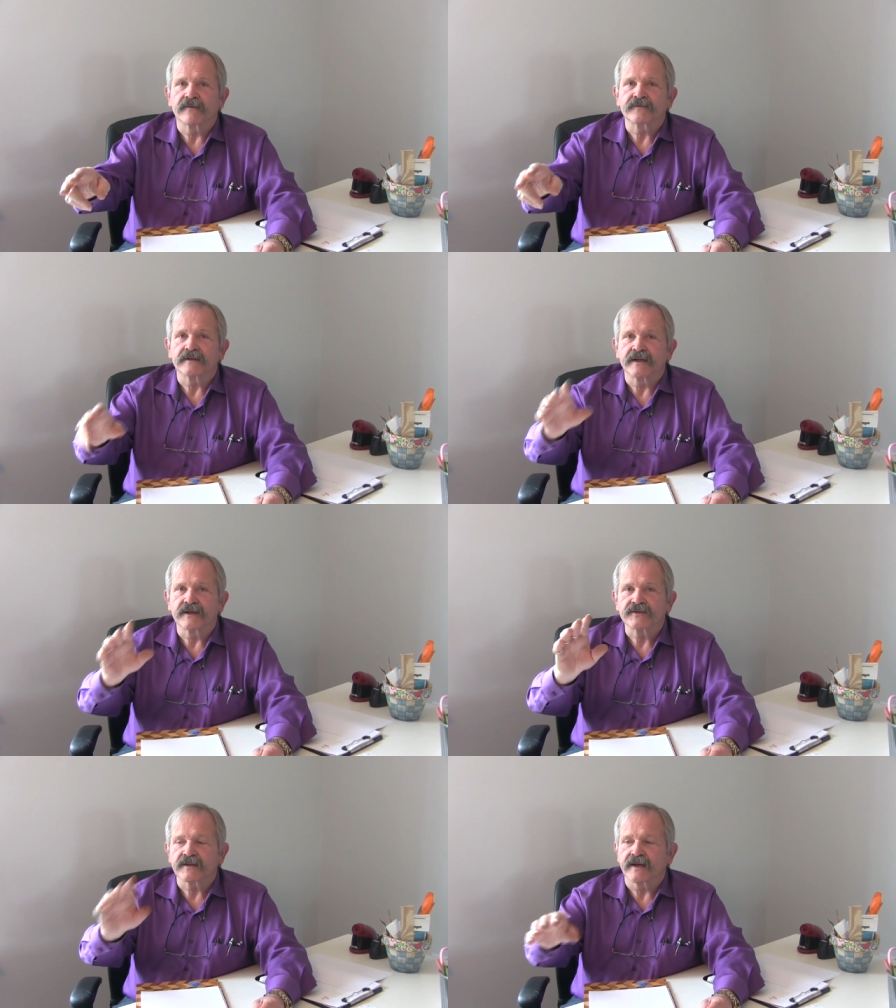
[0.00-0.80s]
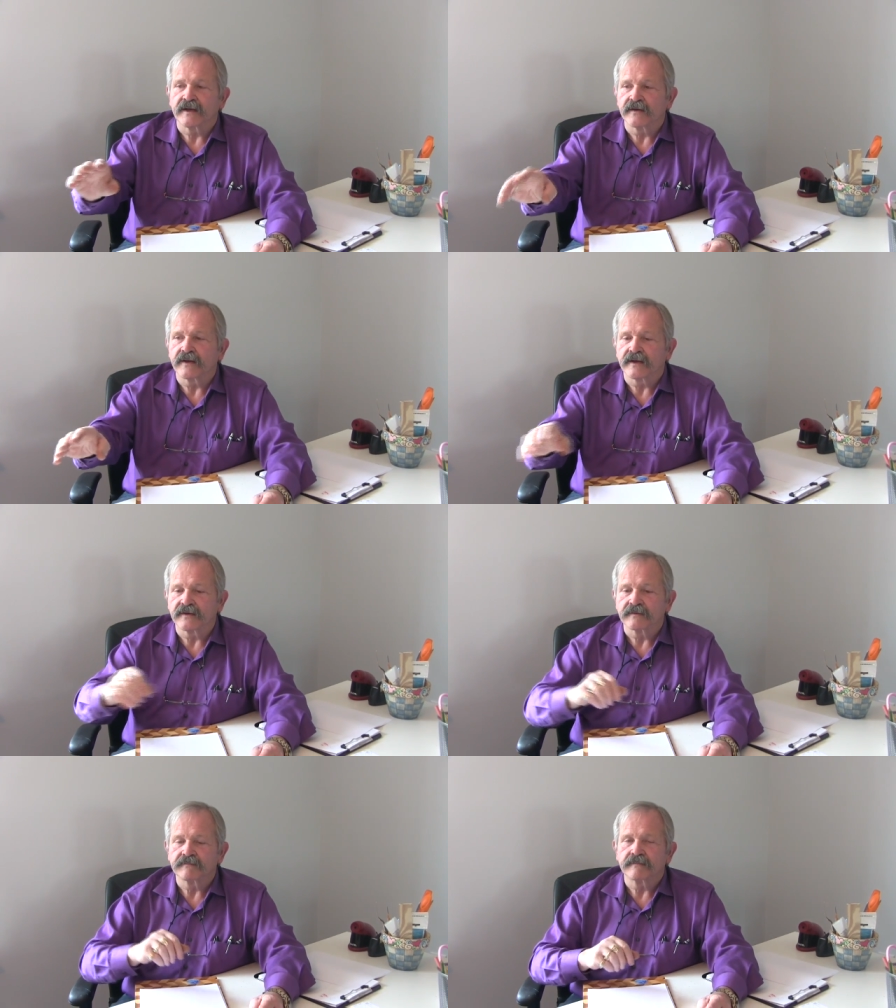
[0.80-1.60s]
off the list
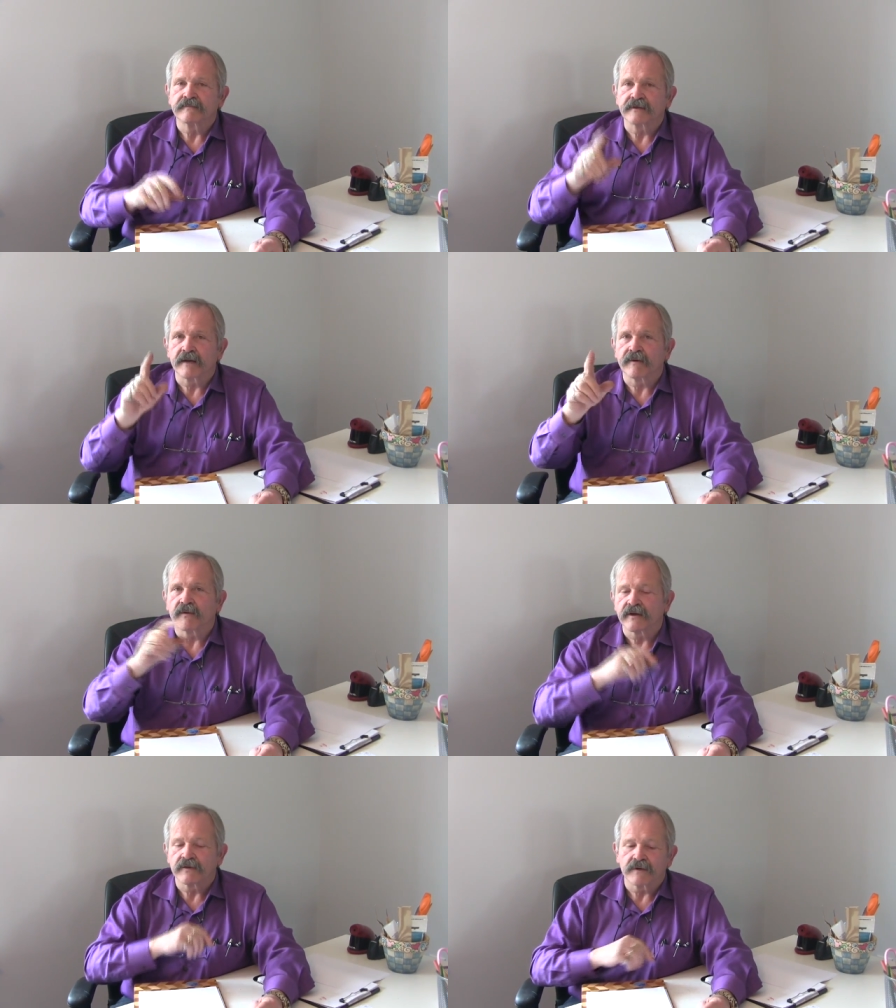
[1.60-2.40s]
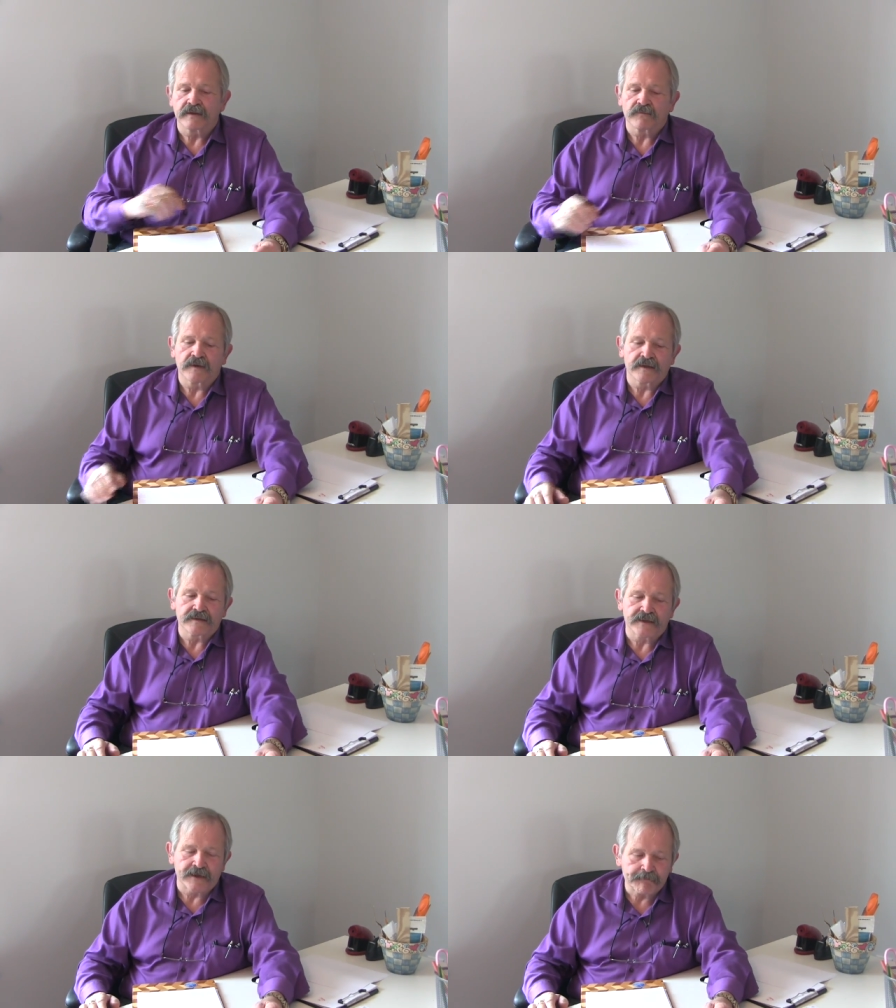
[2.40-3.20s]
and tell me what you want to
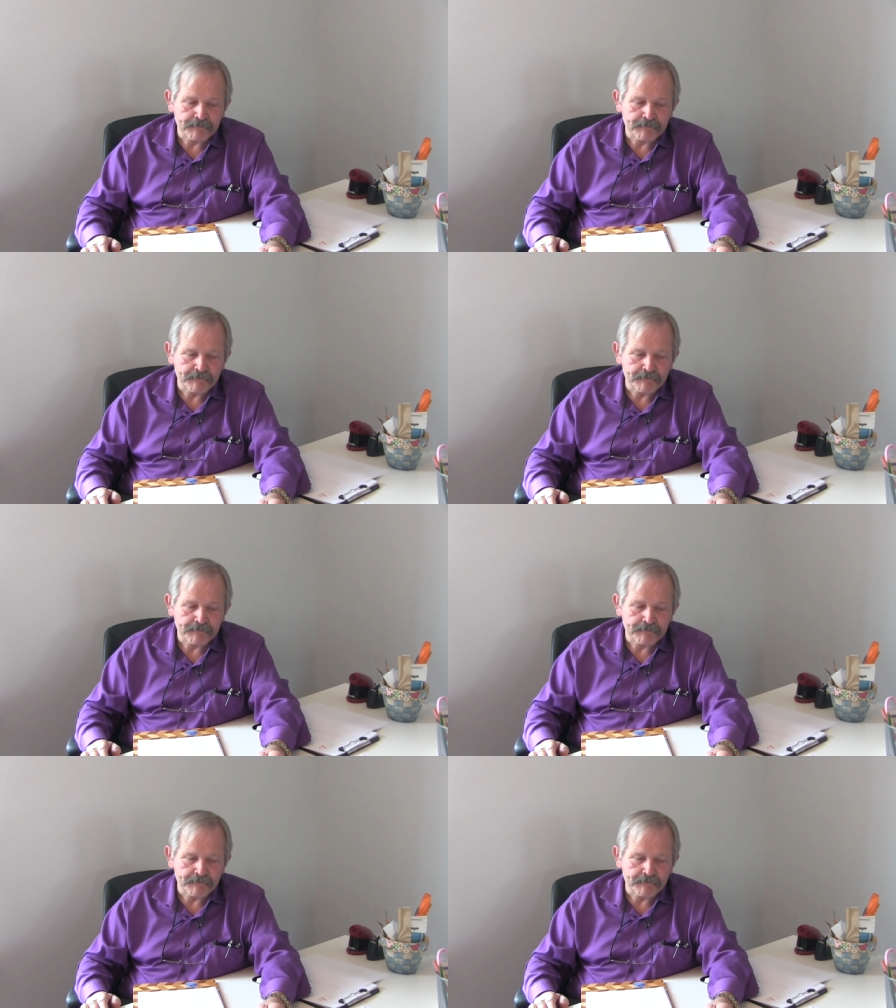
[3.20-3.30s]
see.